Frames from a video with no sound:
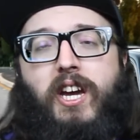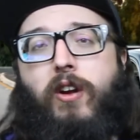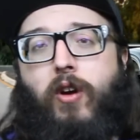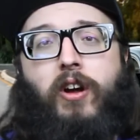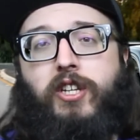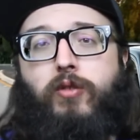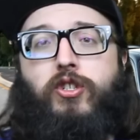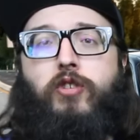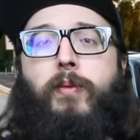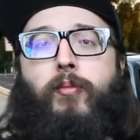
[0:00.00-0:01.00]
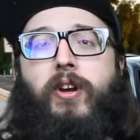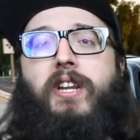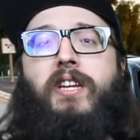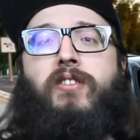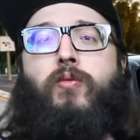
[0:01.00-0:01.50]
here on YouTube and
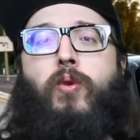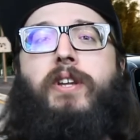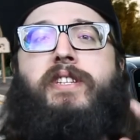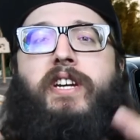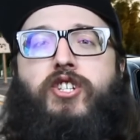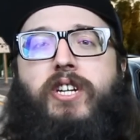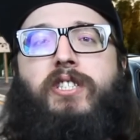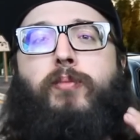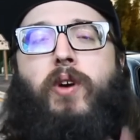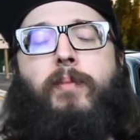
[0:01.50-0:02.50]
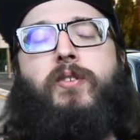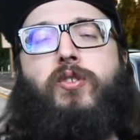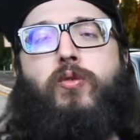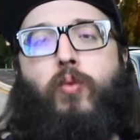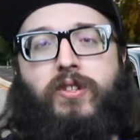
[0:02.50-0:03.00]
bringing it into one digestible
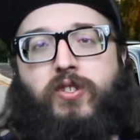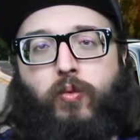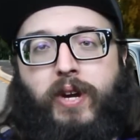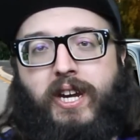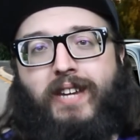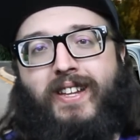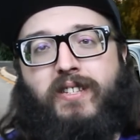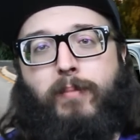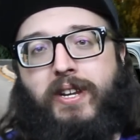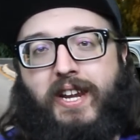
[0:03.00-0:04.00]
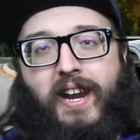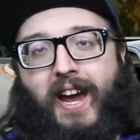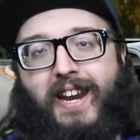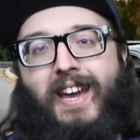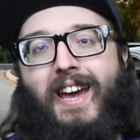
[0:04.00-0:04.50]
episode once a week, and that's Monday
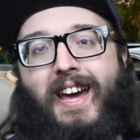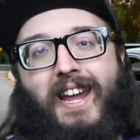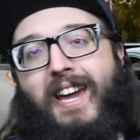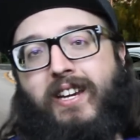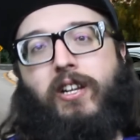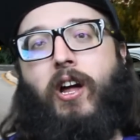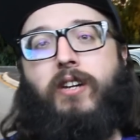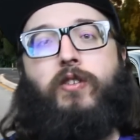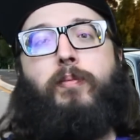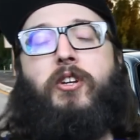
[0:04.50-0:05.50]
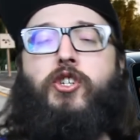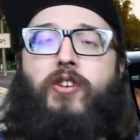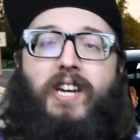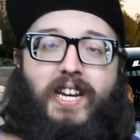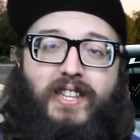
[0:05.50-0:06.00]
night at 8 o'clock. So be sure
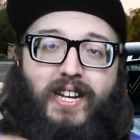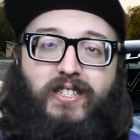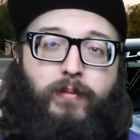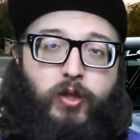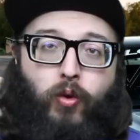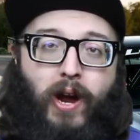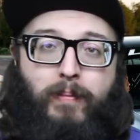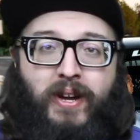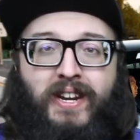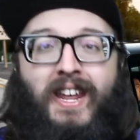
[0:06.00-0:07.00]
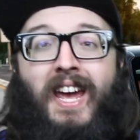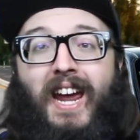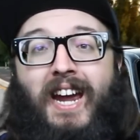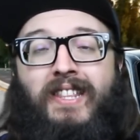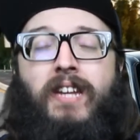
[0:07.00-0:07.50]
to hit that subscribe button
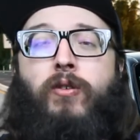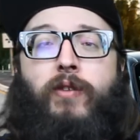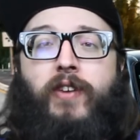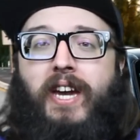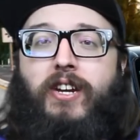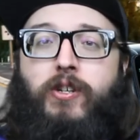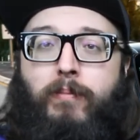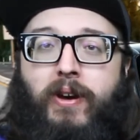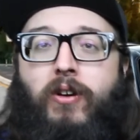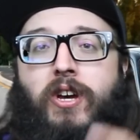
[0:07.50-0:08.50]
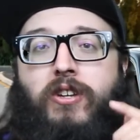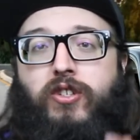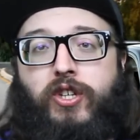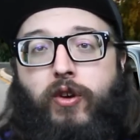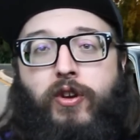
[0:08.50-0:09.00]
and that notification bell
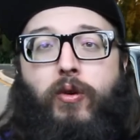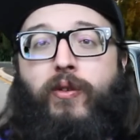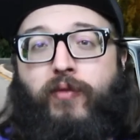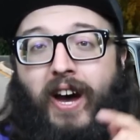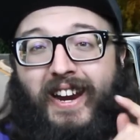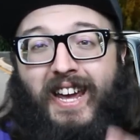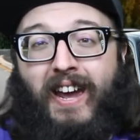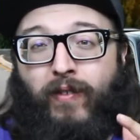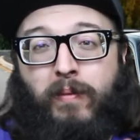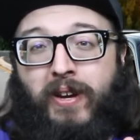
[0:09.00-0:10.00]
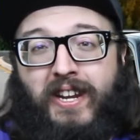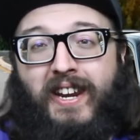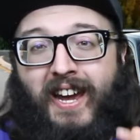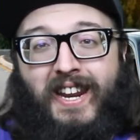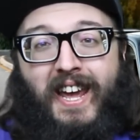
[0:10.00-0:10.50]
so you're notified every Monday
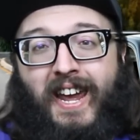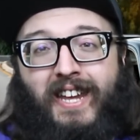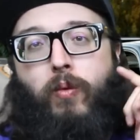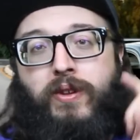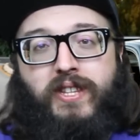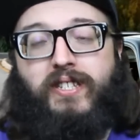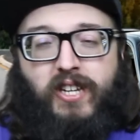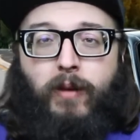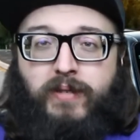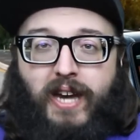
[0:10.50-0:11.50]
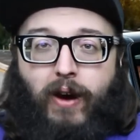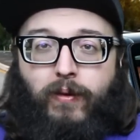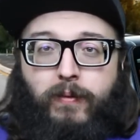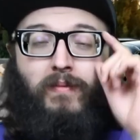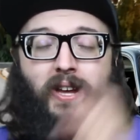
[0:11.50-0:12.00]
night at 8 when this comes
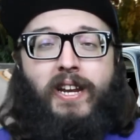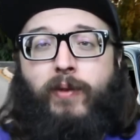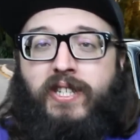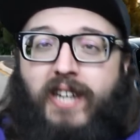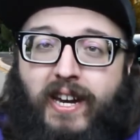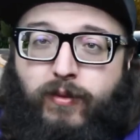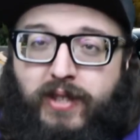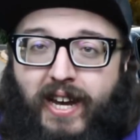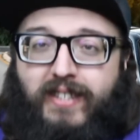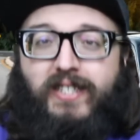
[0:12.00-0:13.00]
out. Anyways, guys, with that